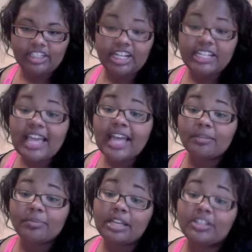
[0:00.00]
"Just had
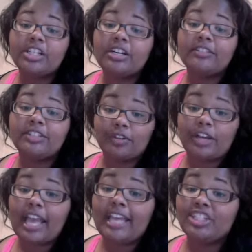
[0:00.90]
the pleasure of
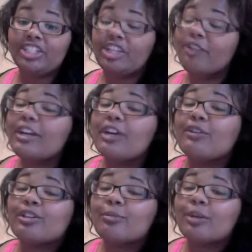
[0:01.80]
enjoying a
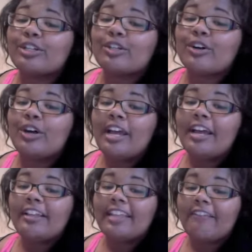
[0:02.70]
Cheerios commercial
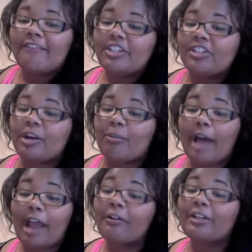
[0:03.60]
that featured a
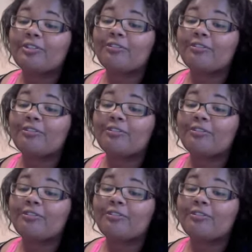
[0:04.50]
biracial